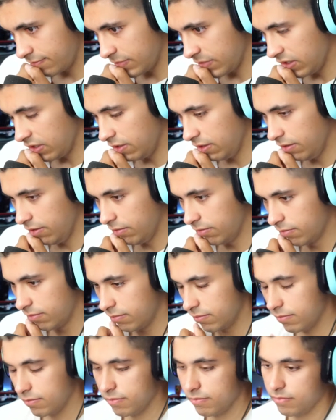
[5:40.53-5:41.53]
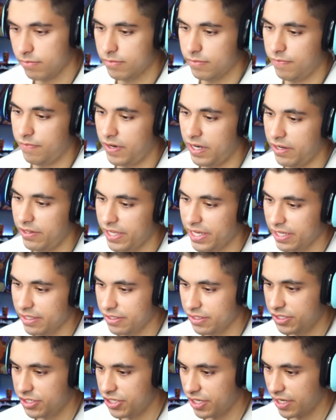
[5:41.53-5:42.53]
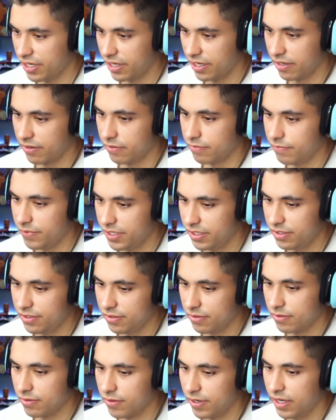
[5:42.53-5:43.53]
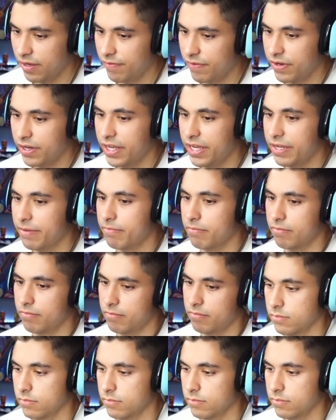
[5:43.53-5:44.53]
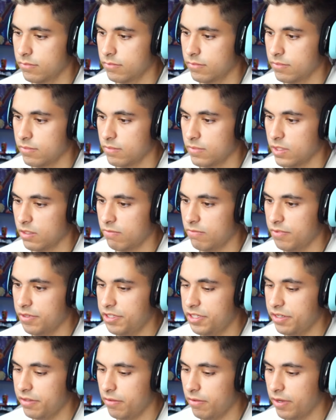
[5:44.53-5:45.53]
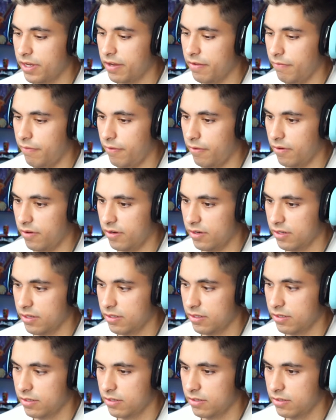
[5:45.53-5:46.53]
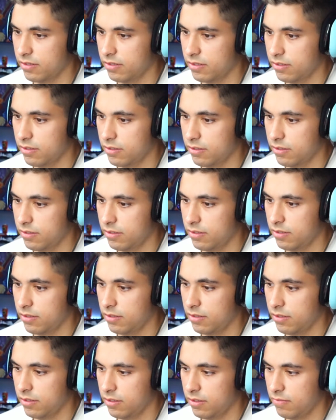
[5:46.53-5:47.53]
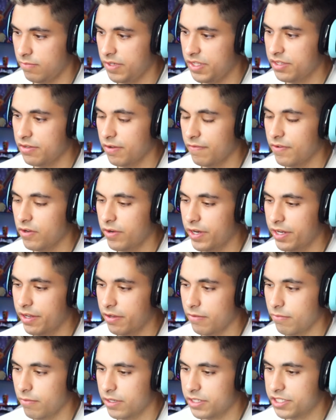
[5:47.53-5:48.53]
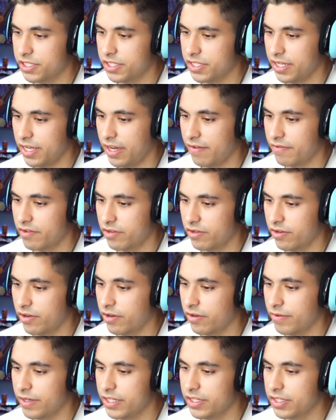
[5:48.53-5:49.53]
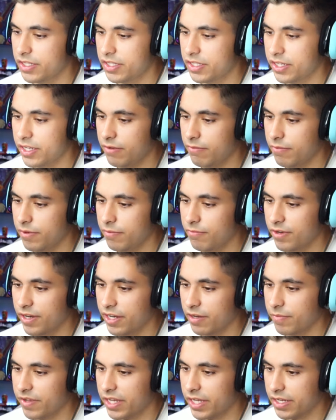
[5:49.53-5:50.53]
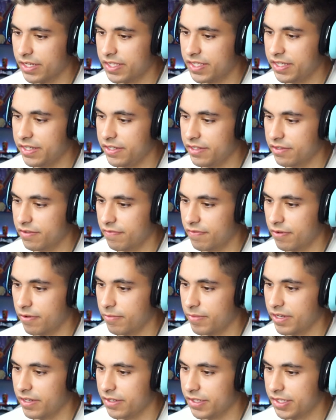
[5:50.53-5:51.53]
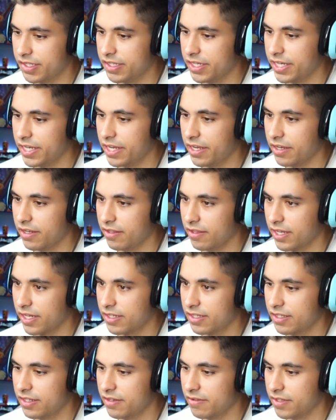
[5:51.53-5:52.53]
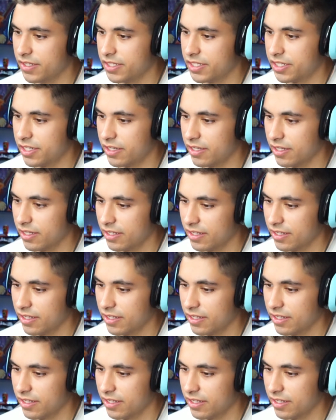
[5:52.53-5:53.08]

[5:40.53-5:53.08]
Oh, finally getting this chick again. We still don't have her name. What's she looking for? We still have no idea what she's after. We randomly get scenes of her being sneaky and like stealing shit.